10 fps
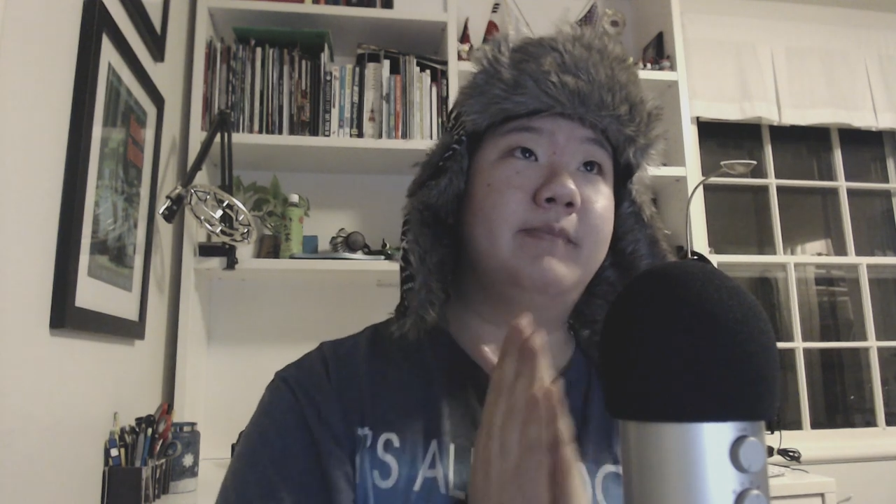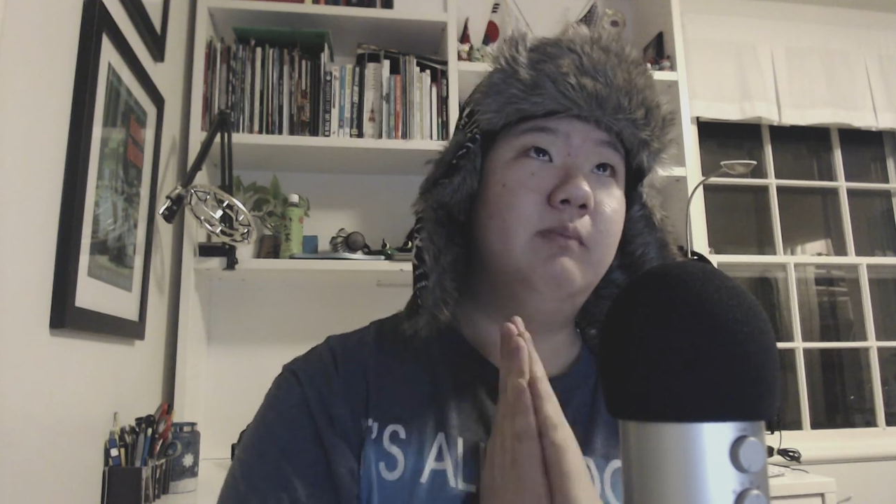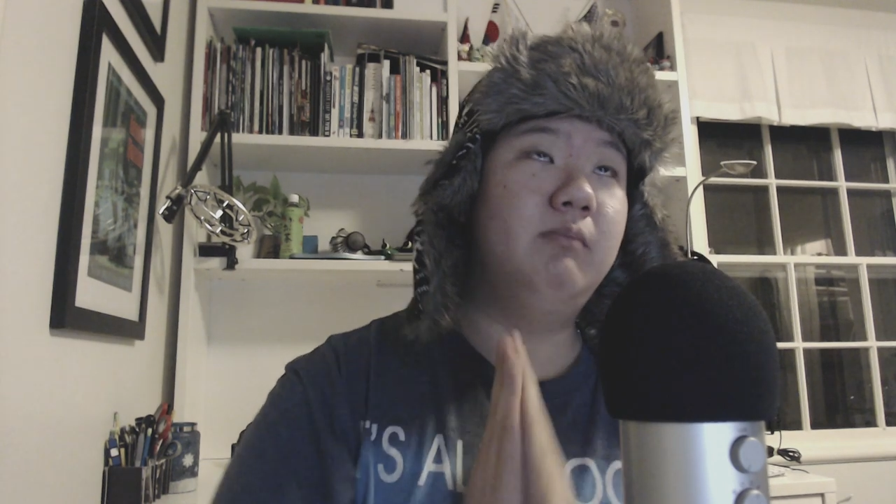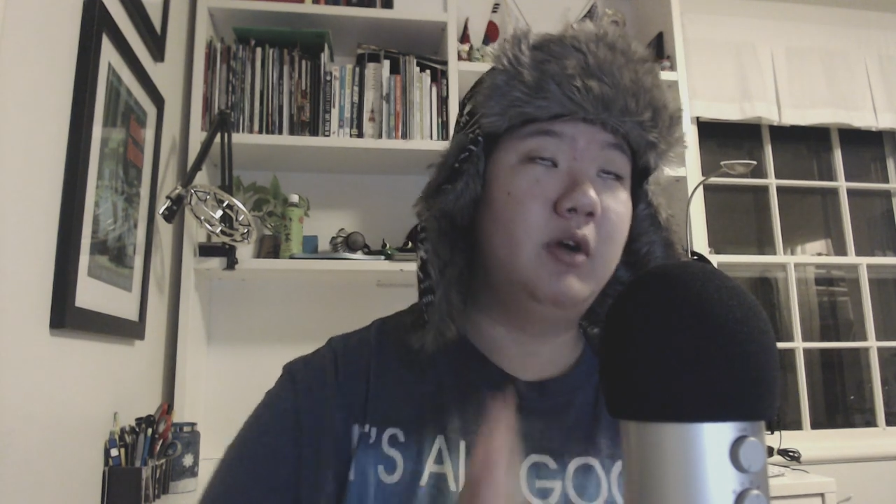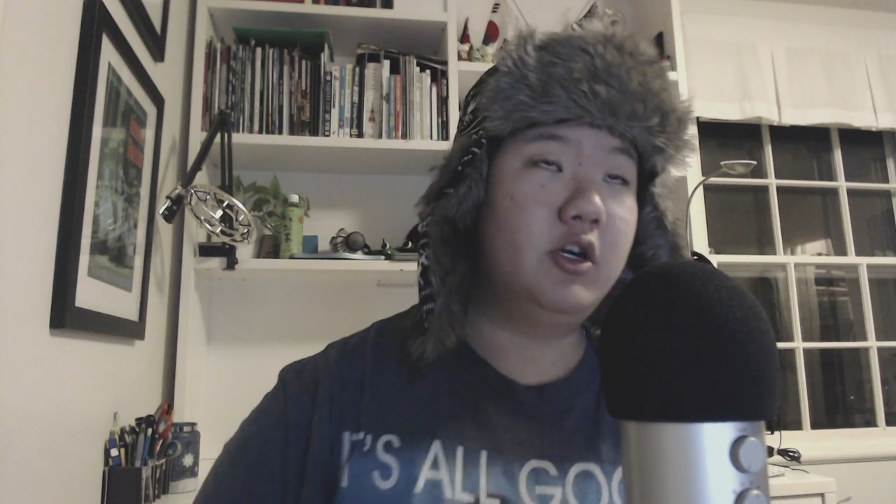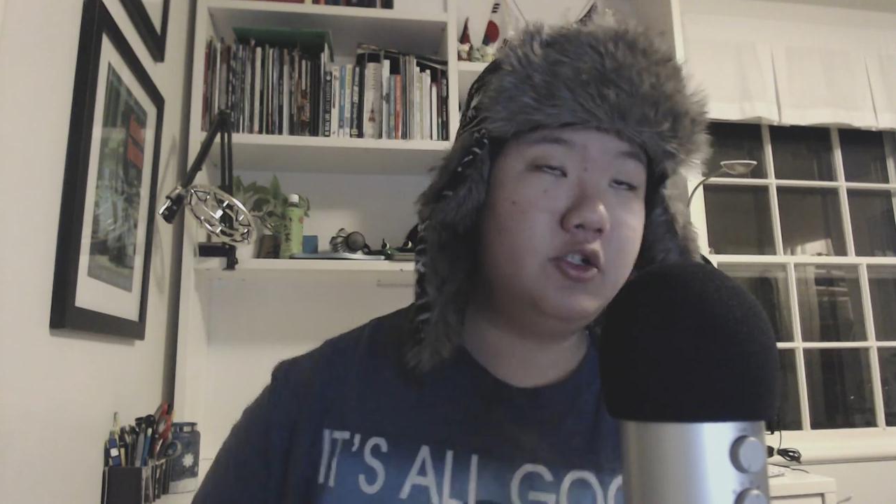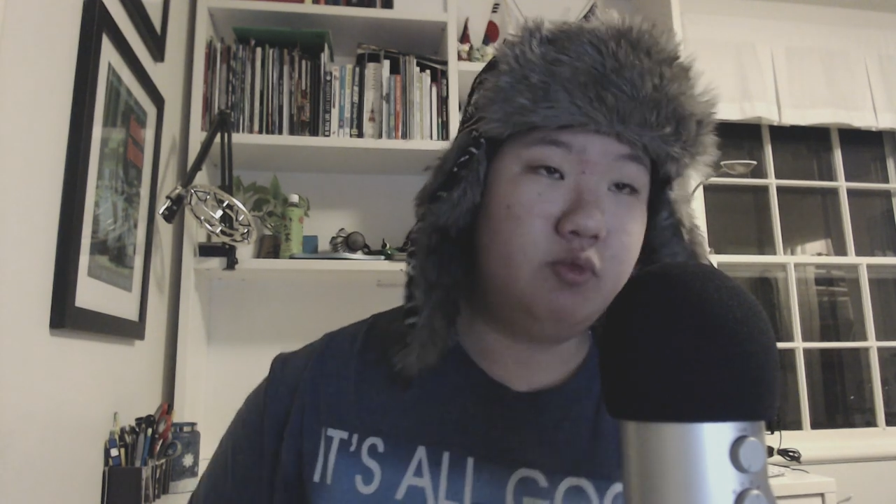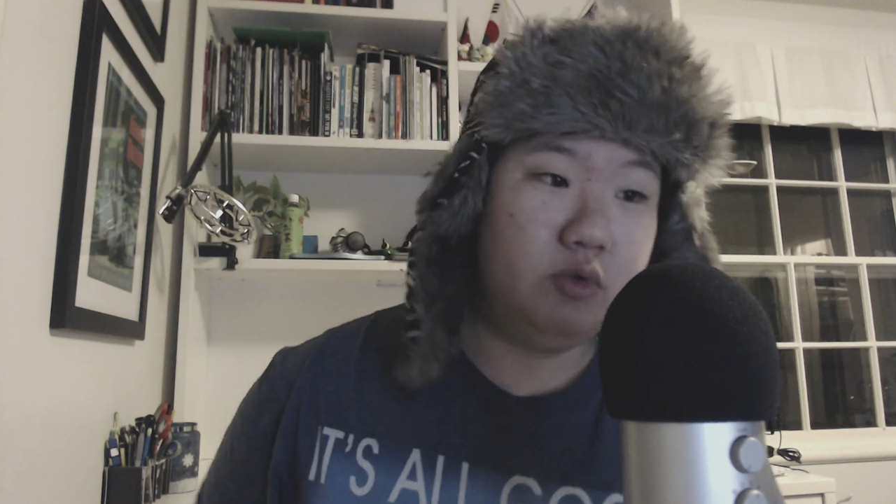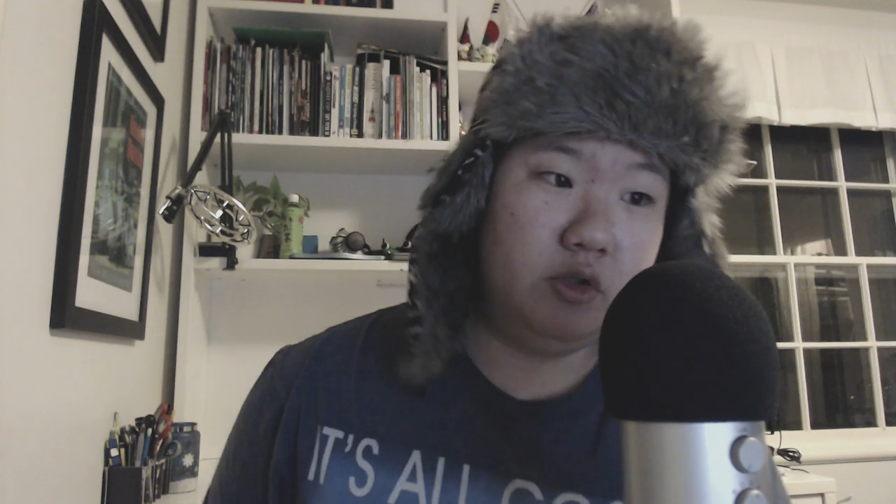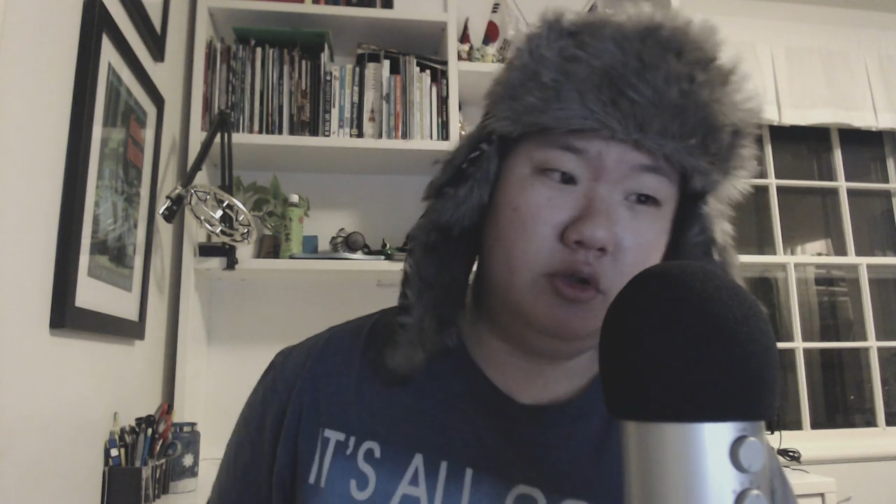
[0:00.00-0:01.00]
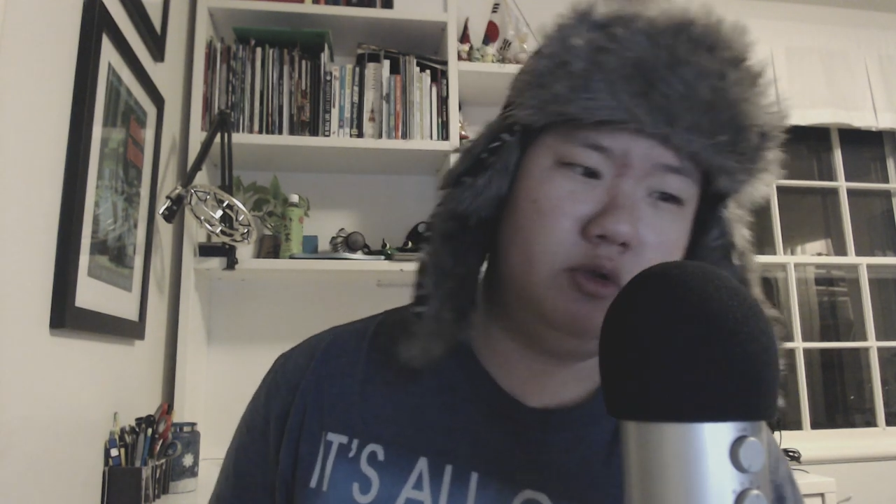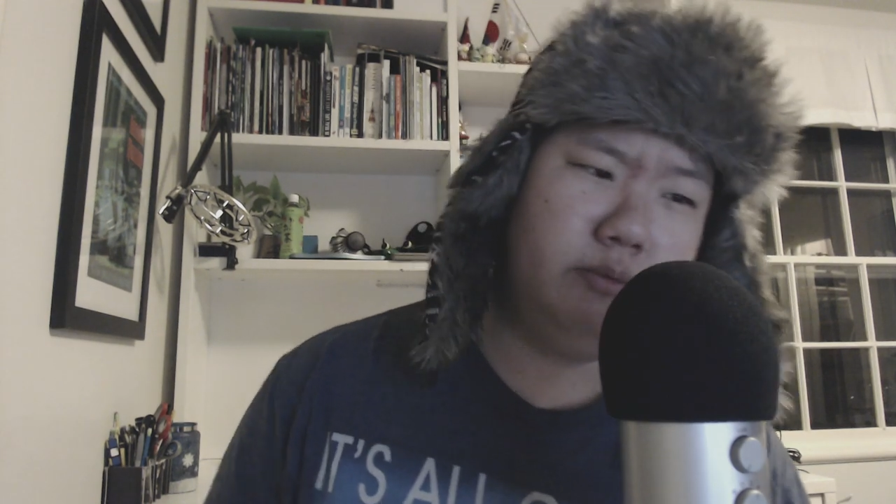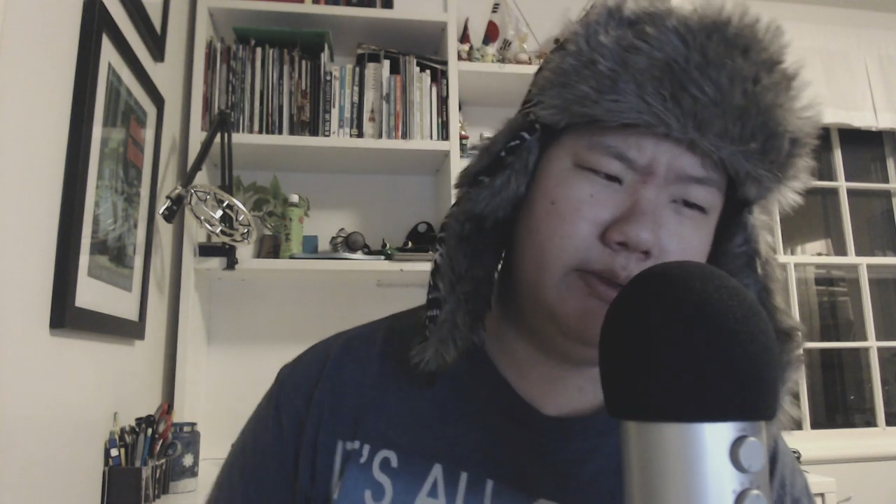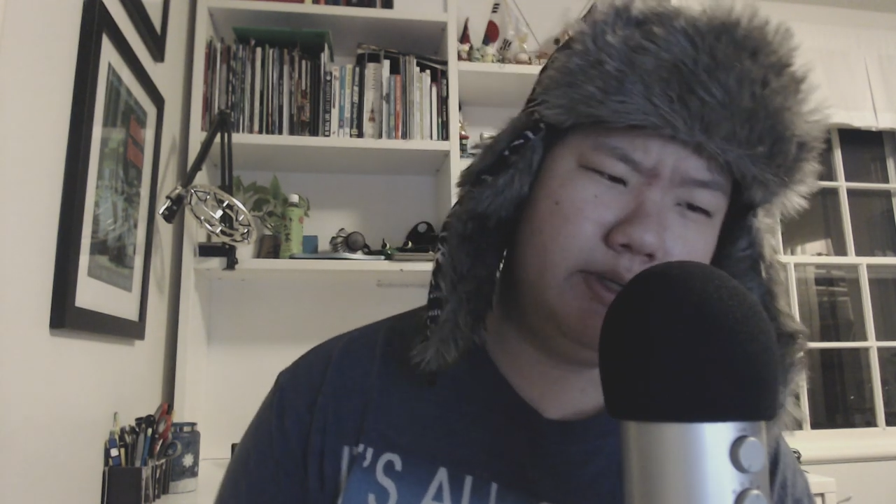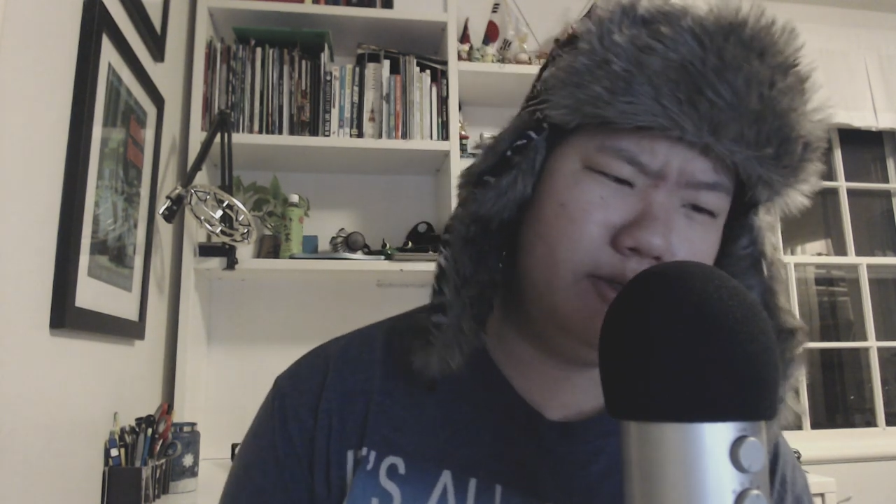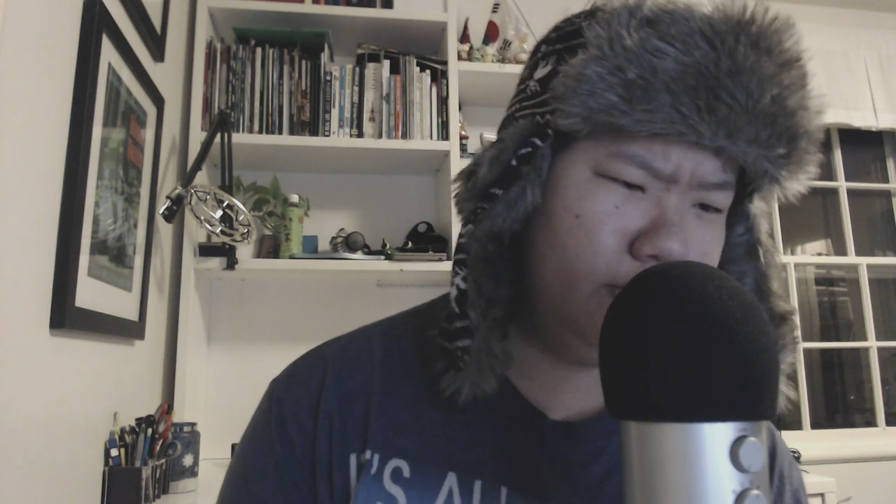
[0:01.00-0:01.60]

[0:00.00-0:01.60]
March will be a